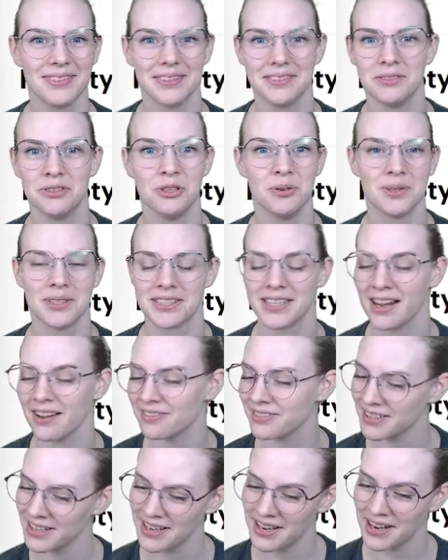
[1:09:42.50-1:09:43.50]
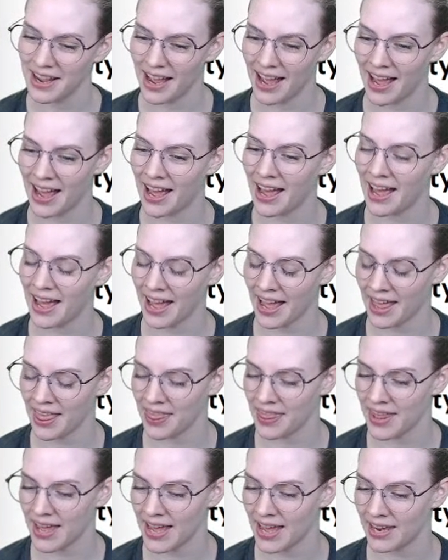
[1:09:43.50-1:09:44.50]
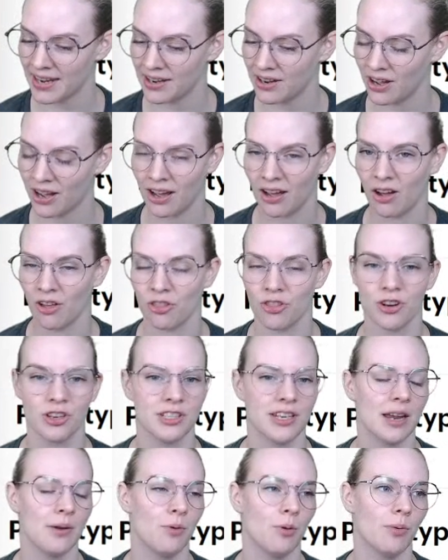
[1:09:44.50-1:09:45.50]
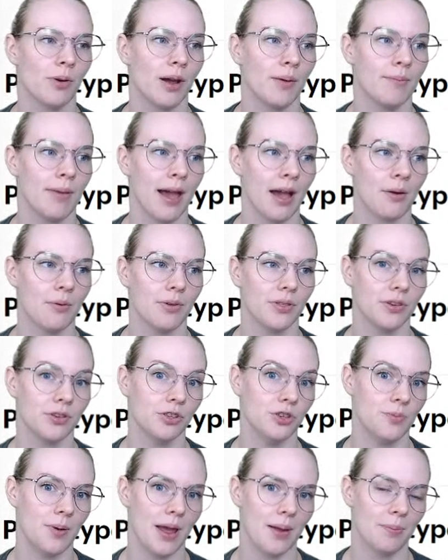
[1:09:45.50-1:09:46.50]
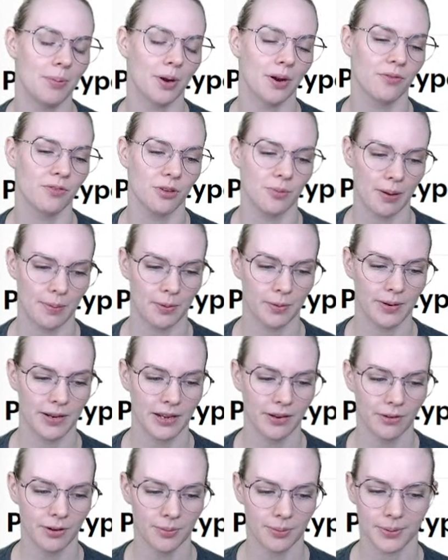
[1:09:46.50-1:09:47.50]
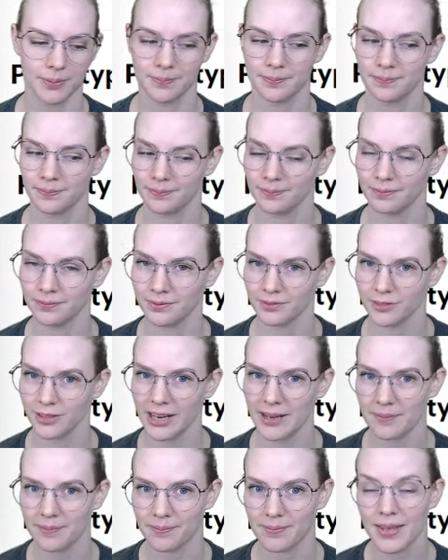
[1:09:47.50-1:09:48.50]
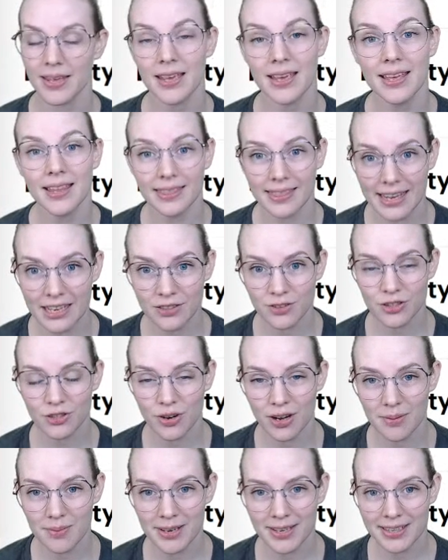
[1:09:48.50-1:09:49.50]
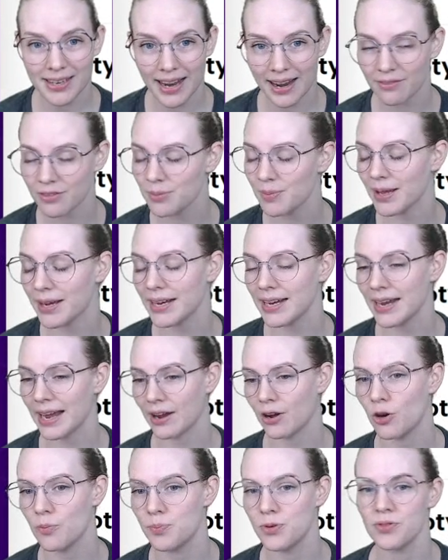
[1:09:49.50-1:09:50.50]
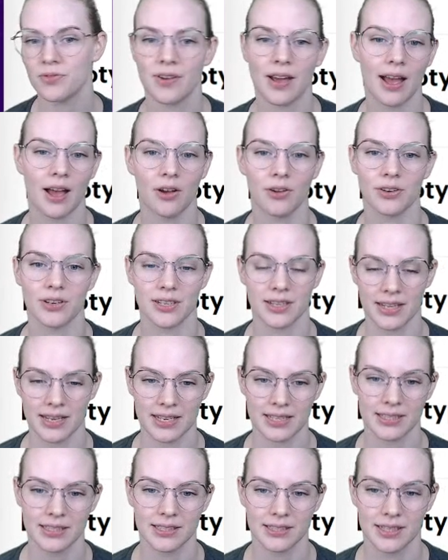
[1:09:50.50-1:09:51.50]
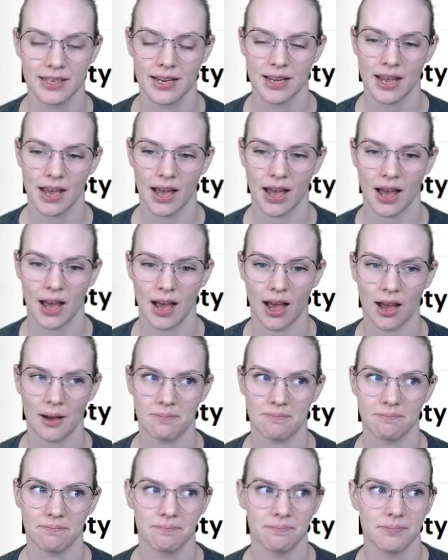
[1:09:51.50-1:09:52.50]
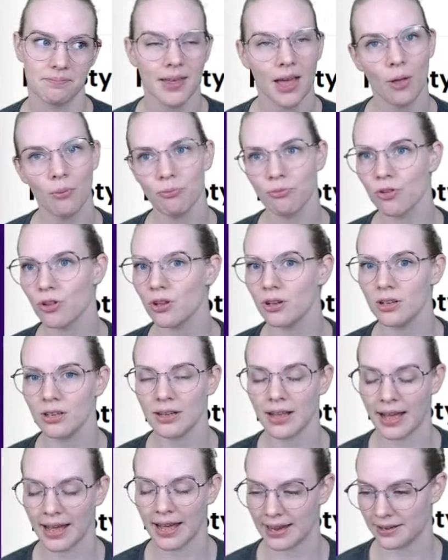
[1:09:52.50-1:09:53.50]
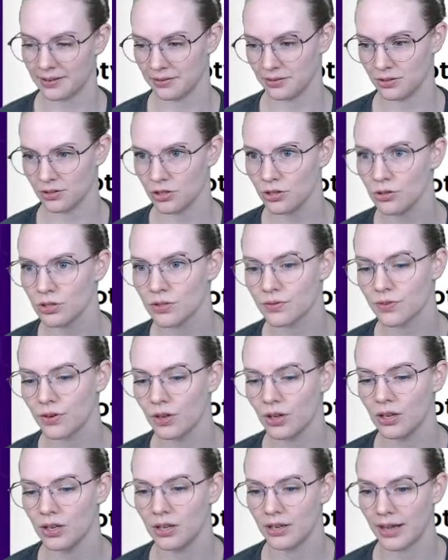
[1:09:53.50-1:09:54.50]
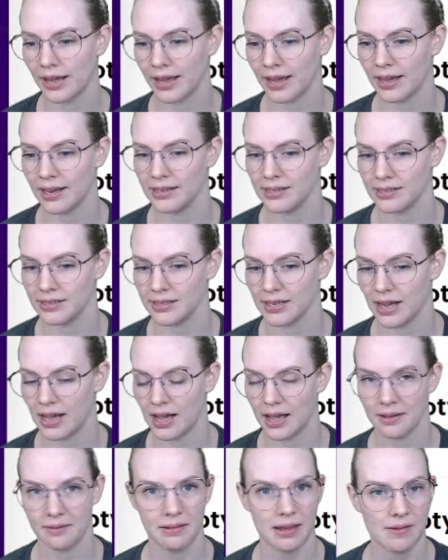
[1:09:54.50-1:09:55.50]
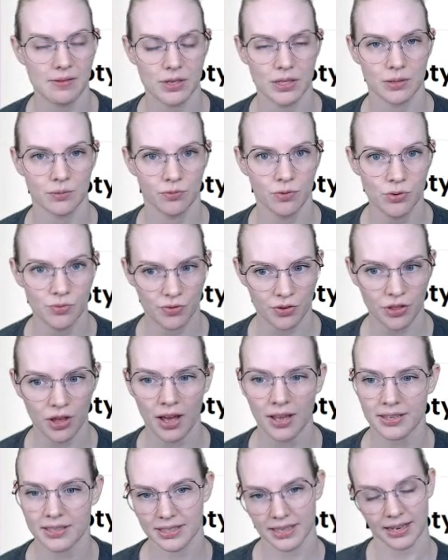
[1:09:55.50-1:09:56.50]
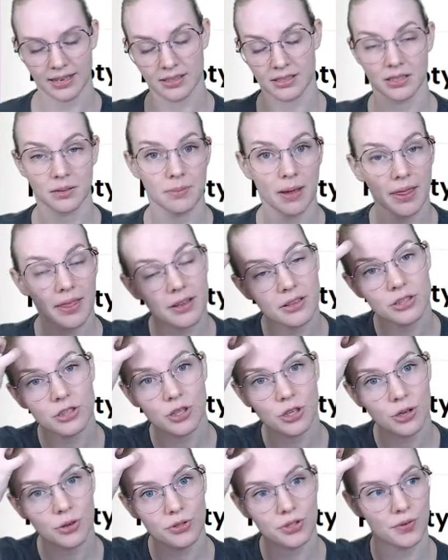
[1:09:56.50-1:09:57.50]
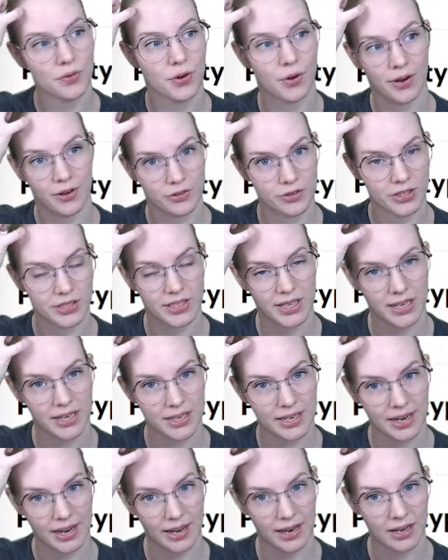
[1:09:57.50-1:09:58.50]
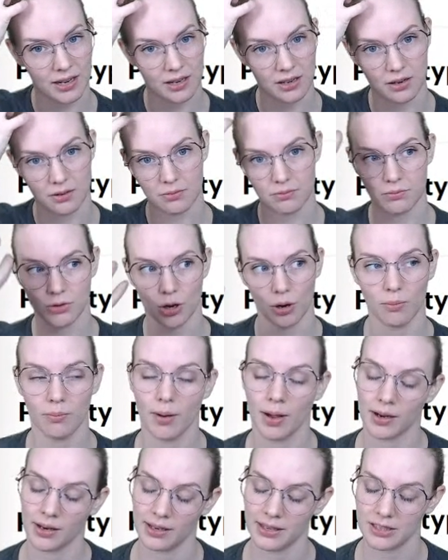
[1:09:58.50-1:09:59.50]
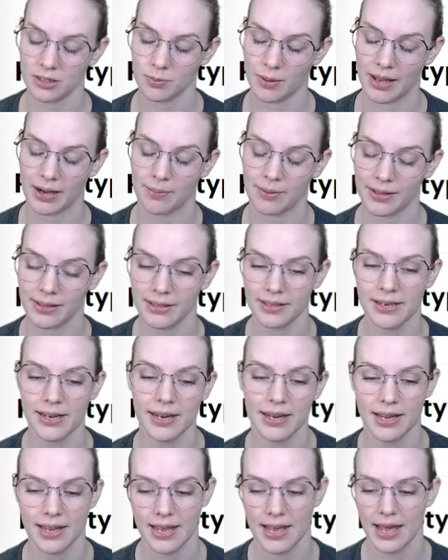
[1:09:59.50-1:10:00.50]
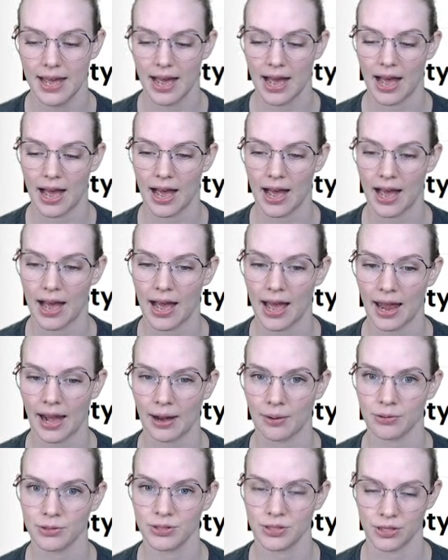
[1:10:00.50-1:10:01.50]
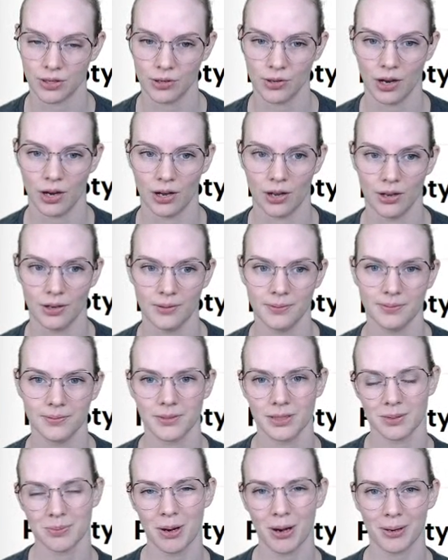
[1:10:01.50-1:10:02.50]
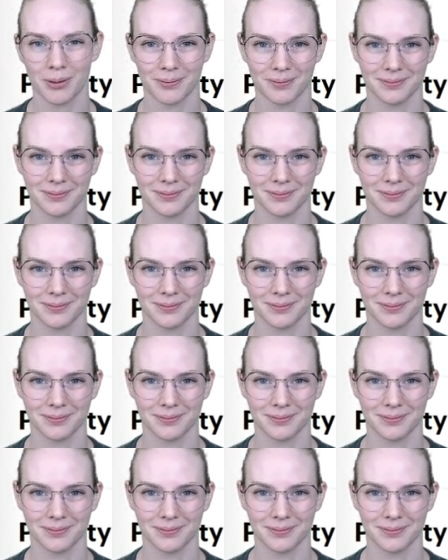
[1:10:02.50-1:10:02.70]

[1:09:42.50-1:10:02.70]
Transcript: doing stuff. And then on Thursday we'll come back with a new paper for the paper reading group. Great. Thanks for joining me today, everybody. I hope you found this helpful and useful, and give you some food for thought and some methods to use if you're interested in, model explainability. And I will see you all tomorrow.